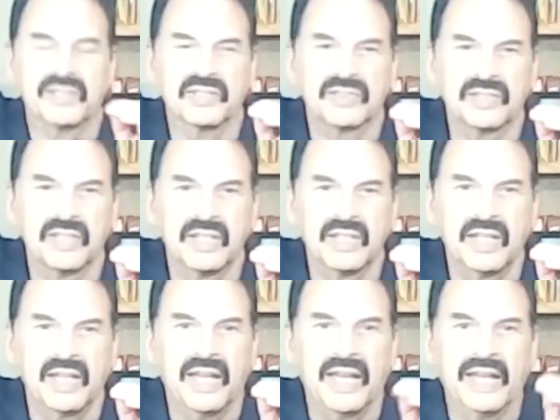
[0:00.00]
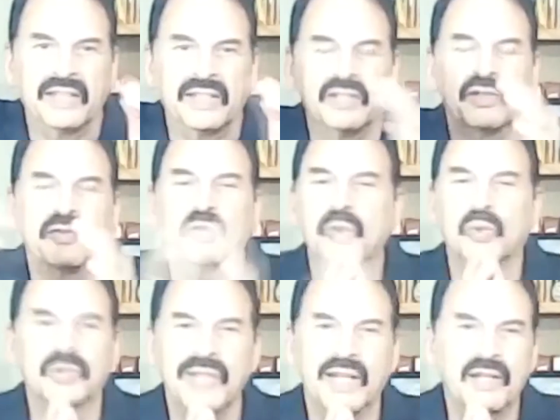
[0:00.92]
interesting. One of the things
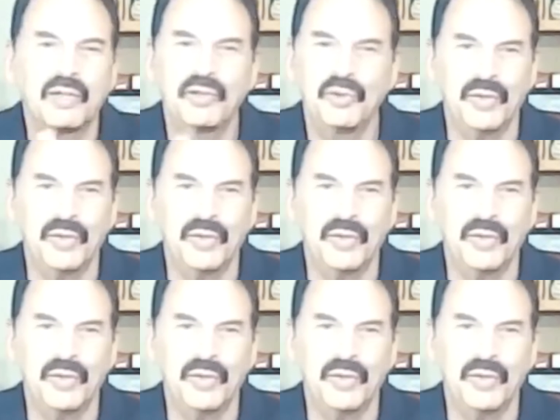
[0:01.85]
that